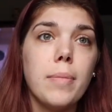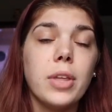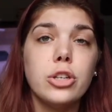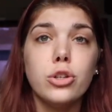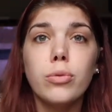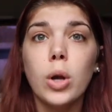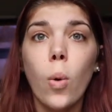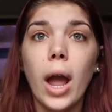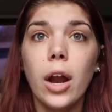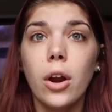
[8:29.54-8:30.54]
They do
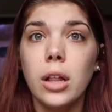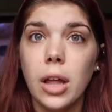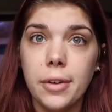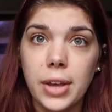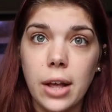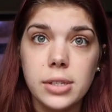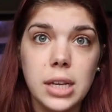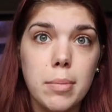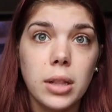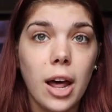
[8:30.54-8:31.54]
require a lot of calcium.